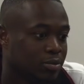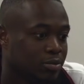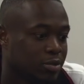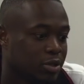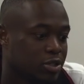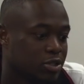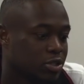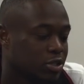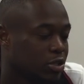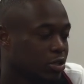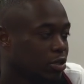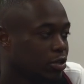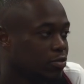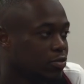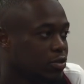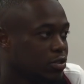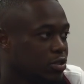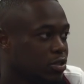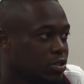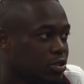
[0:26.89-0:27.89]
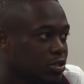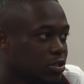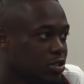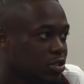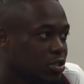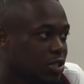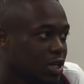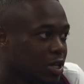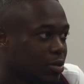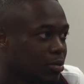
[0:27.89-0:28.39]
busted coverage
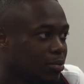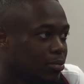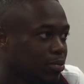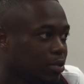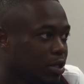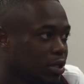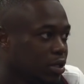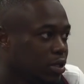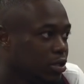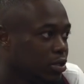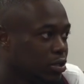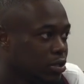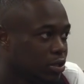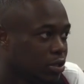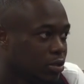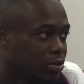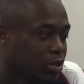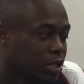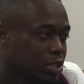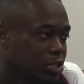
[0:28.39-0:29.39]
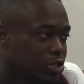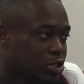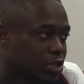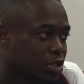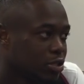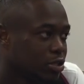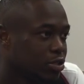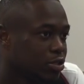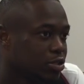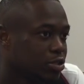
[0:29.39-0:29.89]
is not playing up to our
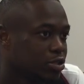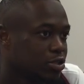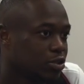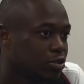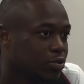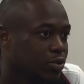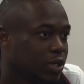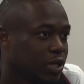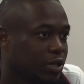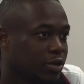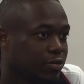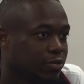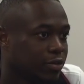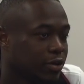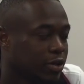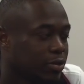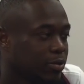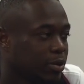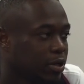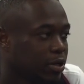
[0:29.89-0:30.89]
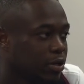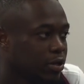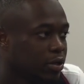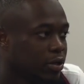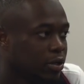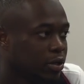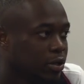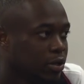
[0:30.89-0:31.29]
standards, so we had to fight back.